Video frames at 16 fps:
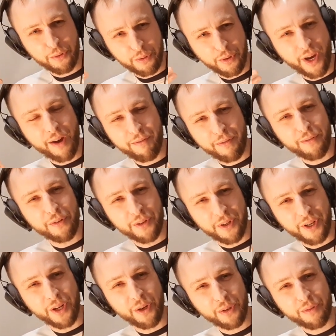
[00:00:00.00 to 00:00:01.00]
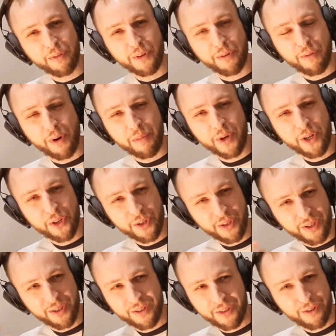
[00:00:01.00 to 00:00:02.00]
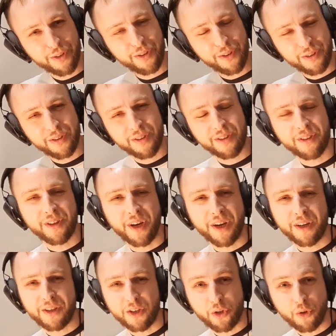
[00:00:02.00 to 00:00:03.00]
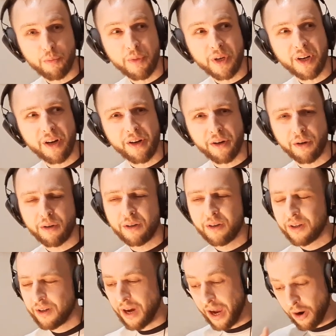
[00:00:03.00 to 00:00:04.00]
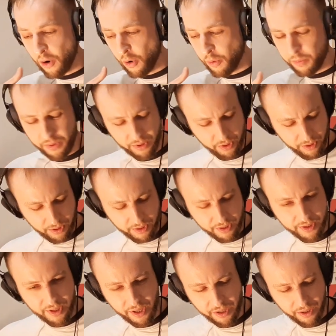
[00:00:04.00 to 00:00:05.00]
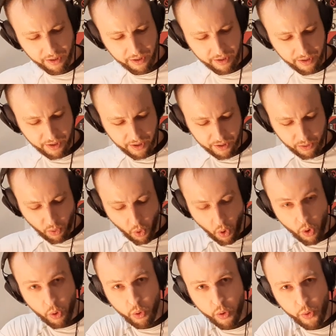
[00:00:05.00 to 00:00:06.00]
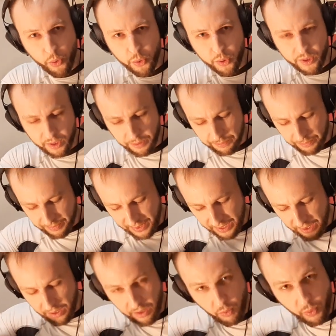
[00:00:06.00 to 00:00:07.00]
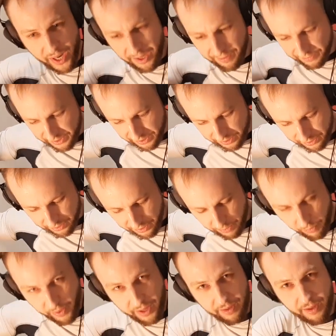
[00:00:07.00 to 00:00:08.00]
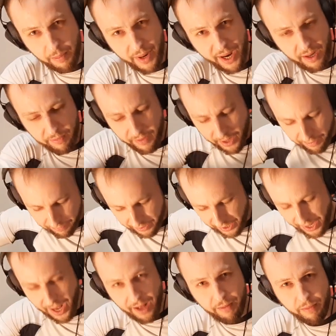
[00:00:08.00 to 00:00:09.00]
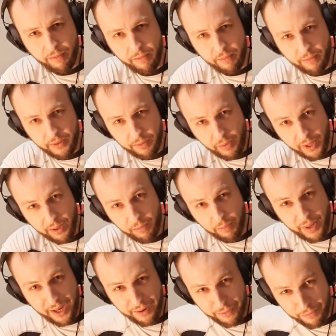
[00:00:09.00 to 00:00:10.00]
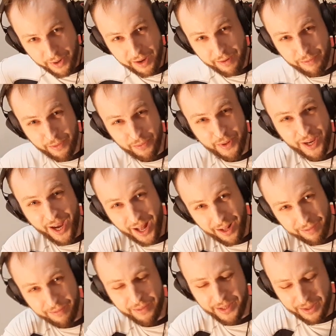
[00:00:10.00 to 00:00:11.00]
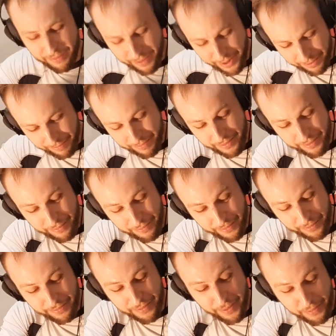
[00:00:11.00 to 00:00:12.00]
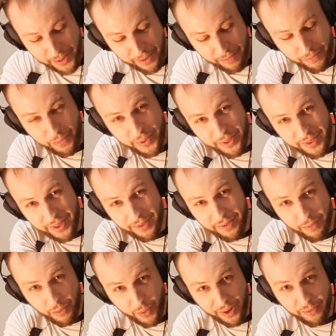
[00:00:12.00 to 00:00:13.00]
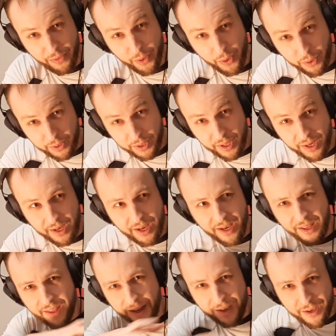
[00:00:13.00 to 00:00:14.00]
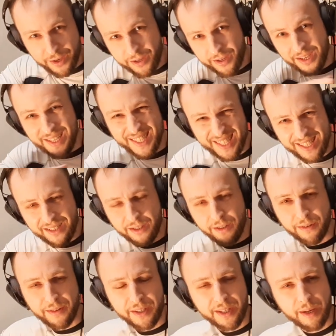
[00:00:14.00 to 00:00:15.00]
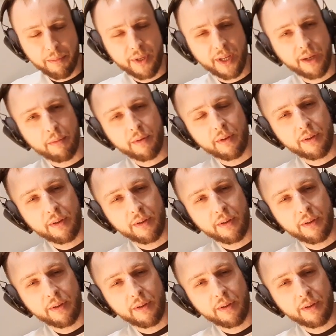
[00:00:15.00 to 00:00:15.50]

have a lot of information, and it should be clear. I hope it's clear. So all those waves, the main wave, the half, the wave of the half, the wave with the 1/3, they exist in the same time.